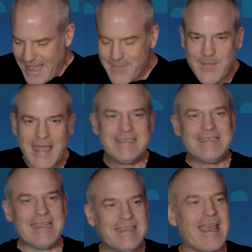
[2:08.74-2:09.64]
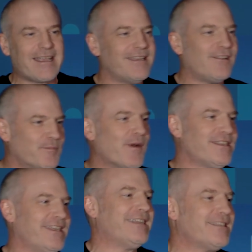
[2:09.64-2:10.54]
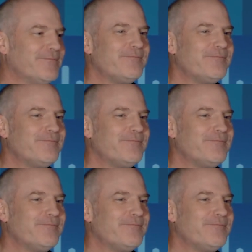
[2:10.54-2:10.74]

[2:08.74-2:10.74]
embedded in an Excel spreadsheet.